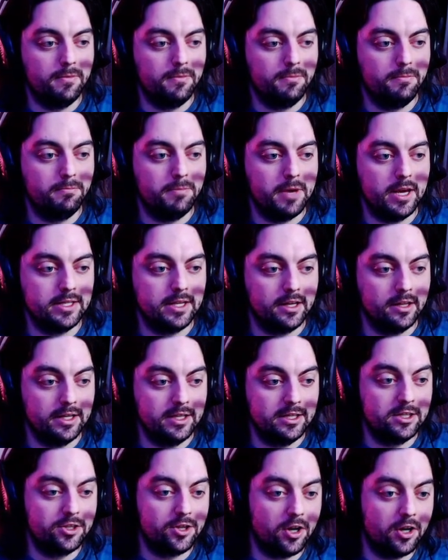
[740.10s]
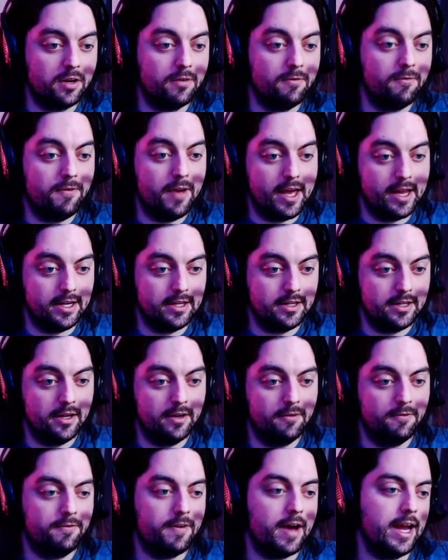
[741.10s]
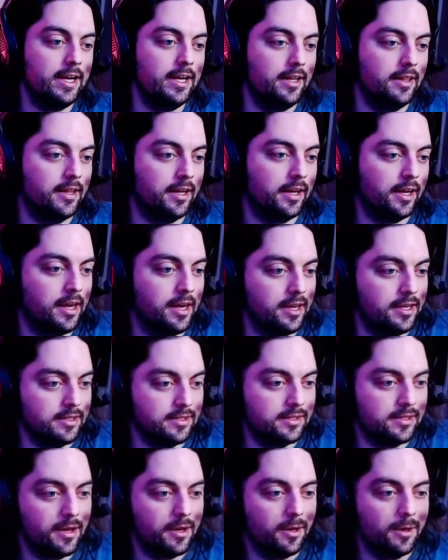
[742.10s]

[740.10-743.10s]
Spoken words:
basically circumvent finding the keys,